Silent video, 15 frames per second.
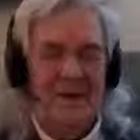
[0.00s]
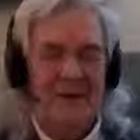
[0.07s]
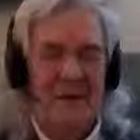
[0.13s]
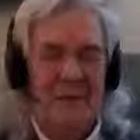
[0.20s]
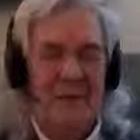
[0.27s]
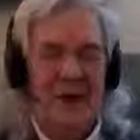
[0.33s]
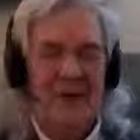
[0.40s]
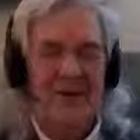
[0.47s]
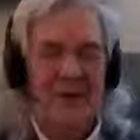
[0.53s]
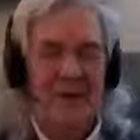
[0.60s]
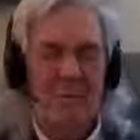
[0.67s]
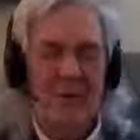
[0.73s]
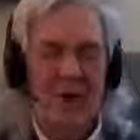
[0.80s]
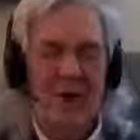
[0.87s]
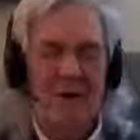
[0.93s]
that make
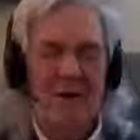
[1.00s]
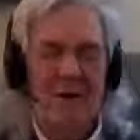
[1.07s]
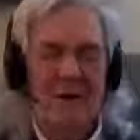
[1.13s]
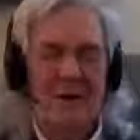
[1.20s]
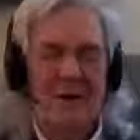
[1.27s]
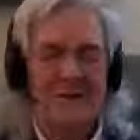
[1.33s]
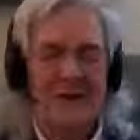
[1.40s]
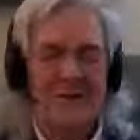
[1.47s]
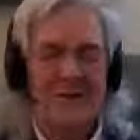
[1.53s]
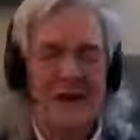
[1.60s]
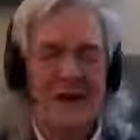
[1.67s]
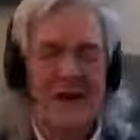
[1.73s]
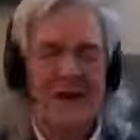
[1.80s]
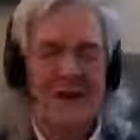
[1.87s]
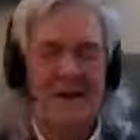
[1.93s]
their mark on our
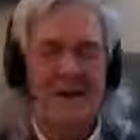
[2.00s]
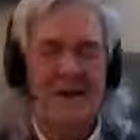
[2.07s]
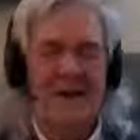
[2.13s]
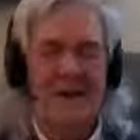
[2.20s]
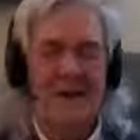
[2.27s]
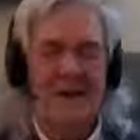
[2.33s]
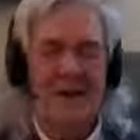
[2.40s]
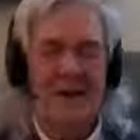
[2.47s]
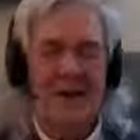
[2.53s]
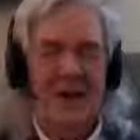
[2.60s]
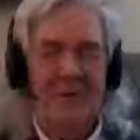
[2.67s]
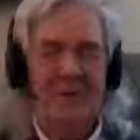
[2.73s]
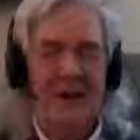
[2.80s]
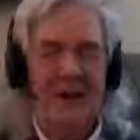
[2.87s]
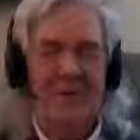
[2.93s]
society, as
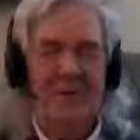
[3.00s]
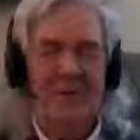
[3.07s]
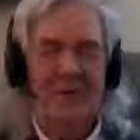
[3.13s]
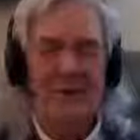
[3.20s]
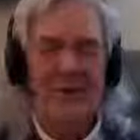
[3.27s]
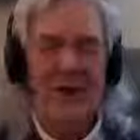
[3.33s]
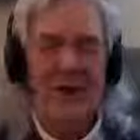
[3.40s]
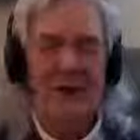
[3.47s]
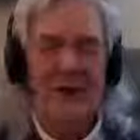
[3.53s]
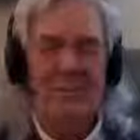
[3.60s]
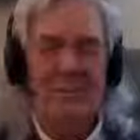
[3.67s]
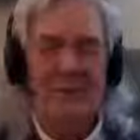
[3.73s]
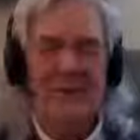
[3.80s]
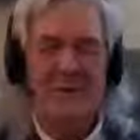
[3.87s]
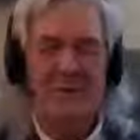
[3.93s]
people stand
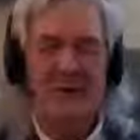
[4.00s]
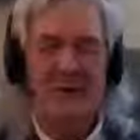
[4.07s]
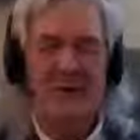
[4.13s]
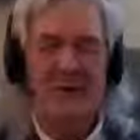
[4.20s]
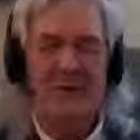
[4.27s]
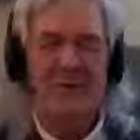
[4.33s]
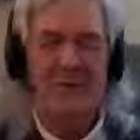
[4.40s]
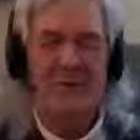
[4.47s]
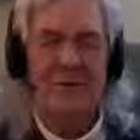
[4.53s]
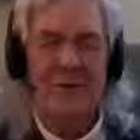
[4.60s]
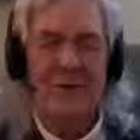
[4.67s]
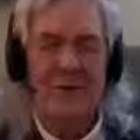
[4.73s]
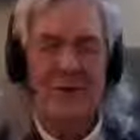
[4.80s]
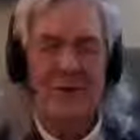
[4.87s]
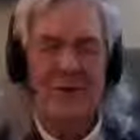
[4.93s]
up and speak our
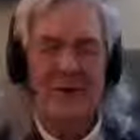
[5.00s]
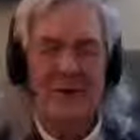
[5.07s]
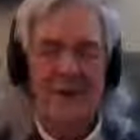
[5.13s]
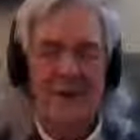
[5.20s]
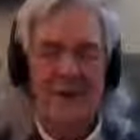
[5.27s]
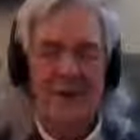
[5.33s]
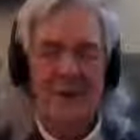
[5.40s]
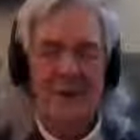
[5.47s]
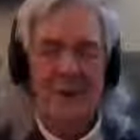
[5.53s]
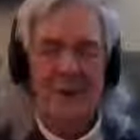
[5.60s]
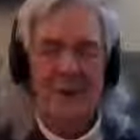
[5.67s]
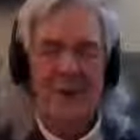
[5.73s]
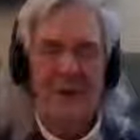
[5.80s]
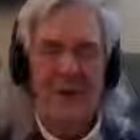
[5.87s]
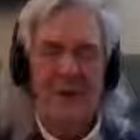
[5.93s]
truth,
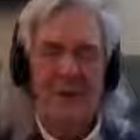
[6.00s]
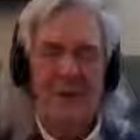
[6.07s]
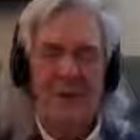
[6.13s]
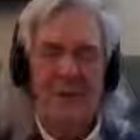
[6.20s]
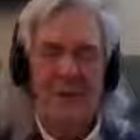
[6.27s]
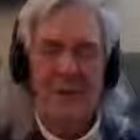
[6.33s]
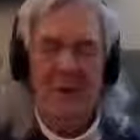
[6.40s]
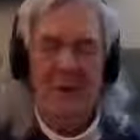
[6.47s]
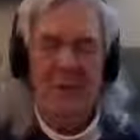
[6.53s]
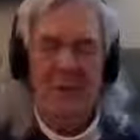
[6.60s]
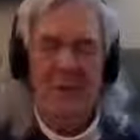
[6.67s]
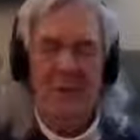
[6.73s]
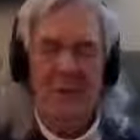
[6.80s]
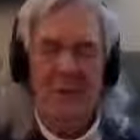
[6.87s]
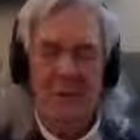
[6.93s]
we give other
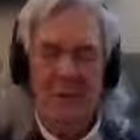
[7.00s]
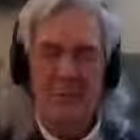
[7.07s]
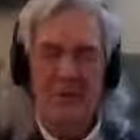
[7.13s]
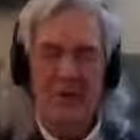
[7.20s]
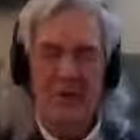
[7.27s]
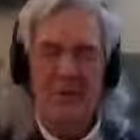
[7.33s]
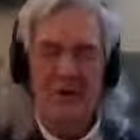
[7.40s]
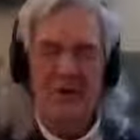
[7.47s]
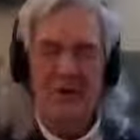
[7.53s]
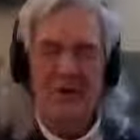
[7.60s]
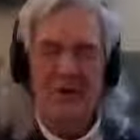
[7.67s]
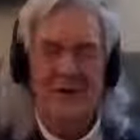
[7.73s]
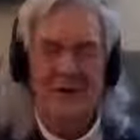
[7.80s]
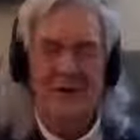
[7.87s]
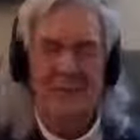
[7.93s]
people
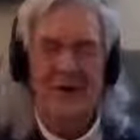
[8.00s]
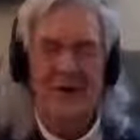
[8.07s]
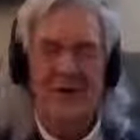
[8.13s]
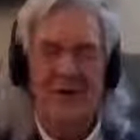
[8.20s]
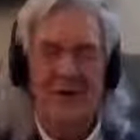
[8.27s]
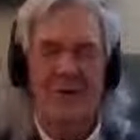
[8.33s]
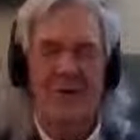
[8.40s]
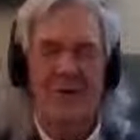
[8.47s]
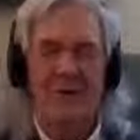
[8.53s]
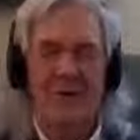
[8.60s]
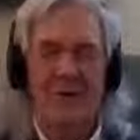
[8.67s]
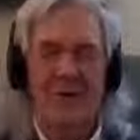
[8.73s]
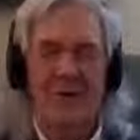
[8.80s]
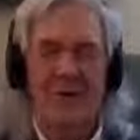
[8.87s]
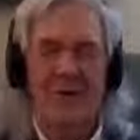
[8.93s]
permission to speak their
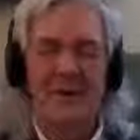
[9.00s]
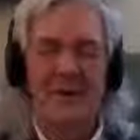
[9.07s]
truth.